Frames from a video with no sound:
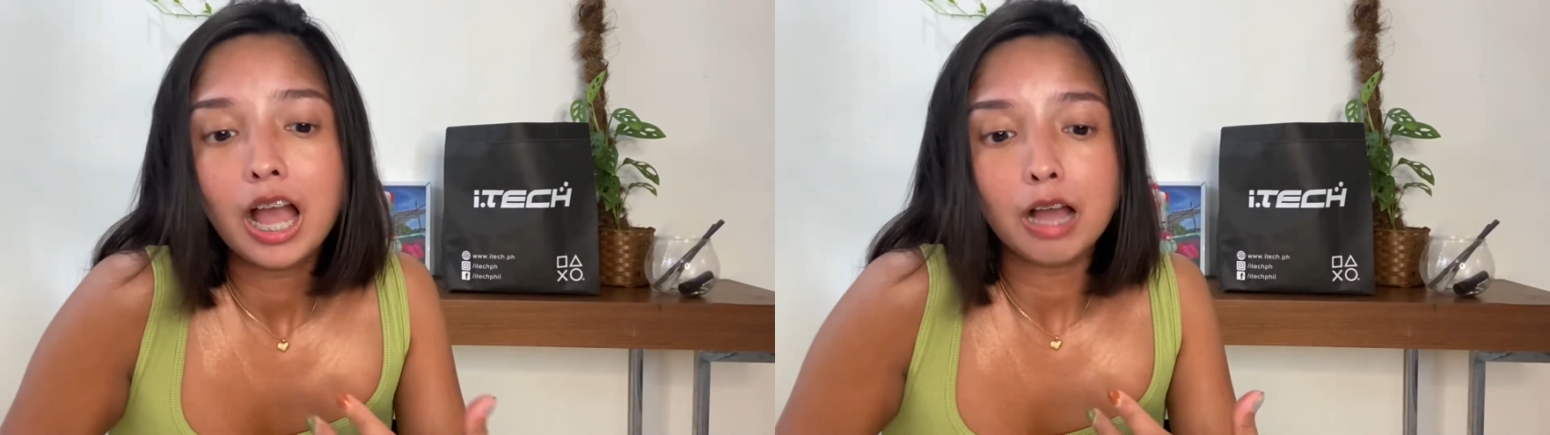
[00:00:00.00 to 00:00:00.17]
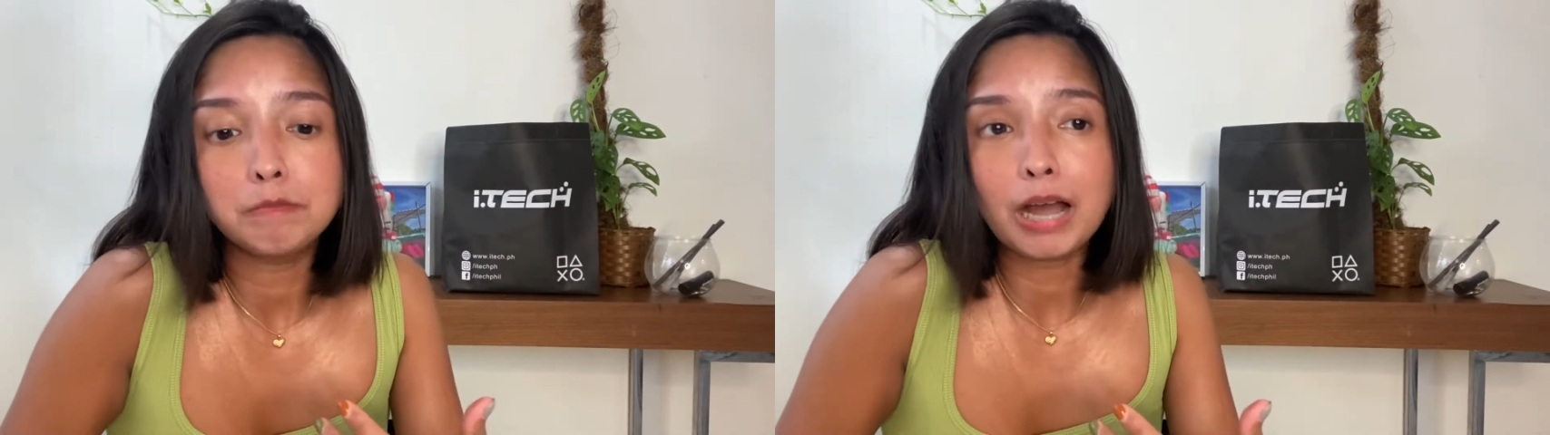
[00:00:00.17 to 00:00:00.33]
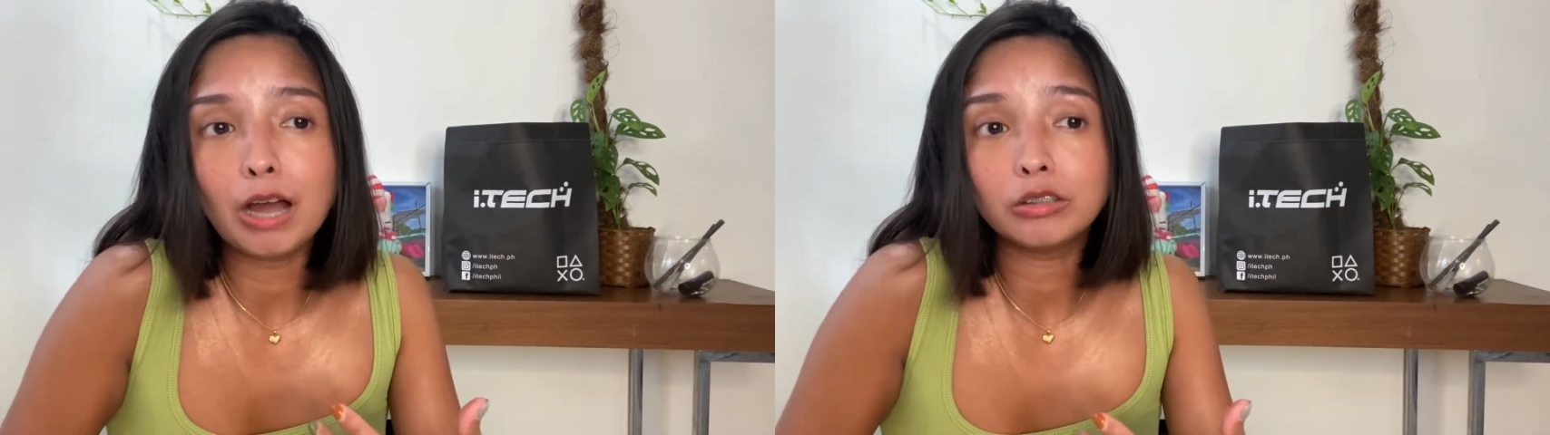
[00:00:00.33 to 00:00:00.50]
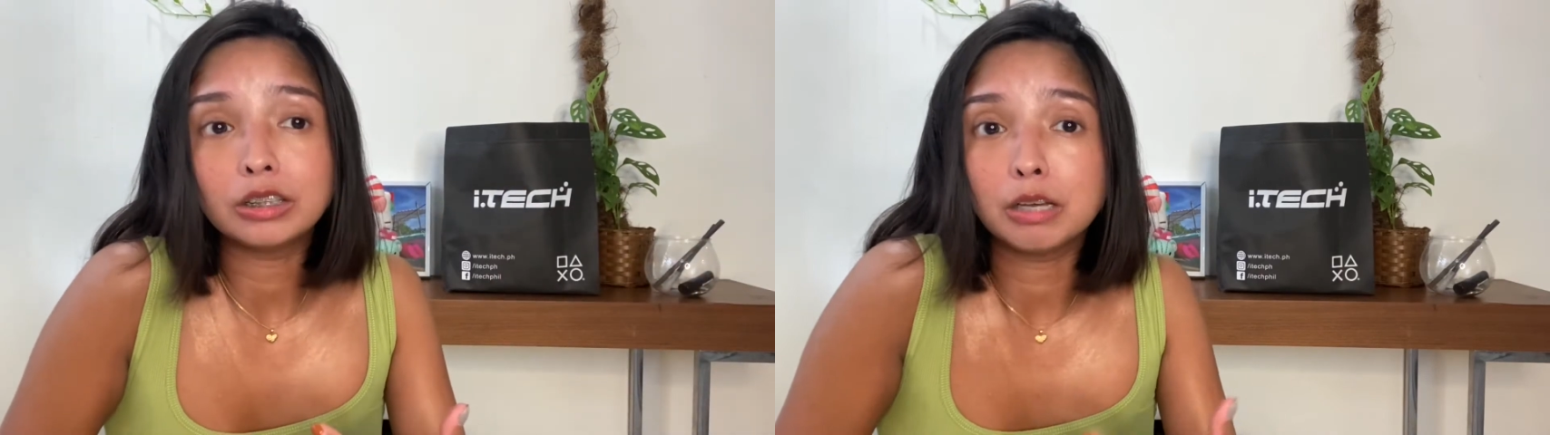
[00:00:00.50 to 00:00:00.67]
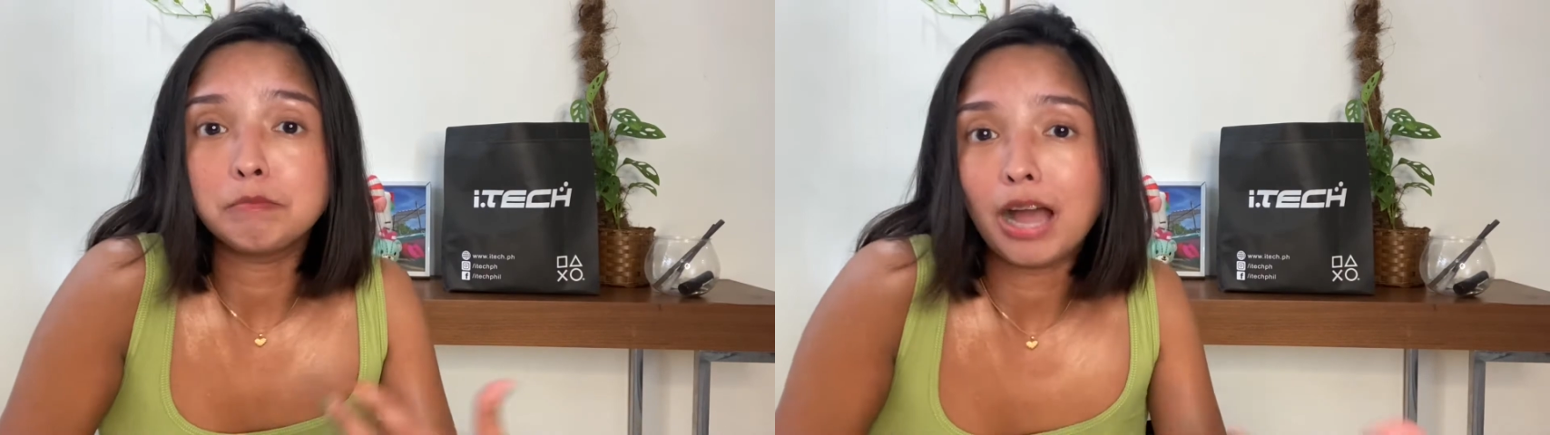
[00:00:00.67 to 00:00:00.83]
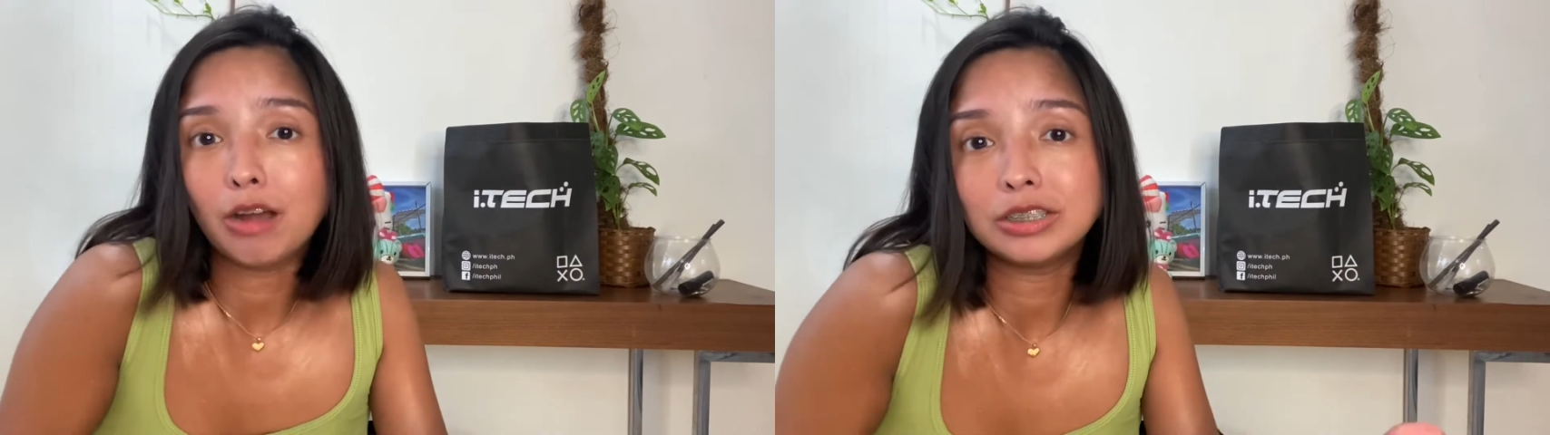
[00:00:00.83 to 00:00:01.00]
about the
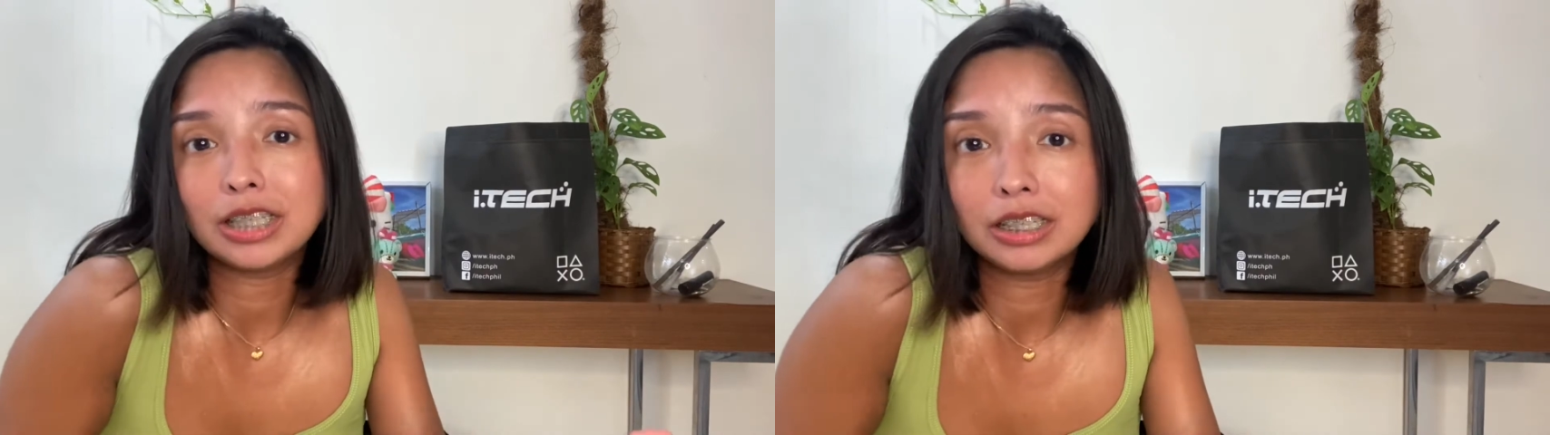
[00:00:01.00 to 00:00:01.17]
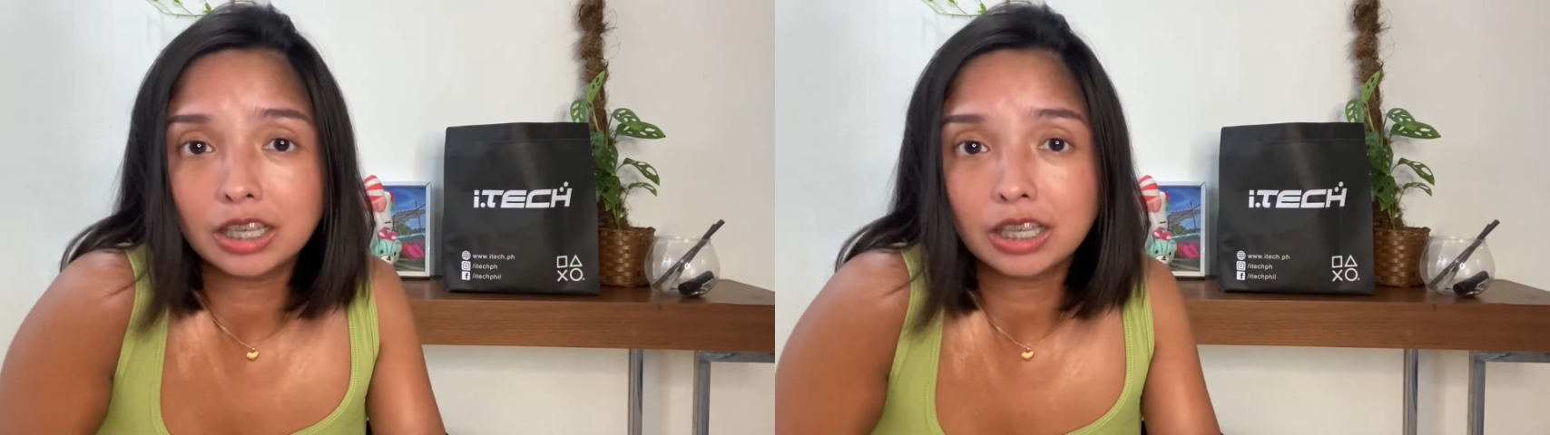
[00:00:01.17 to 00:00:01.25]
mouse and the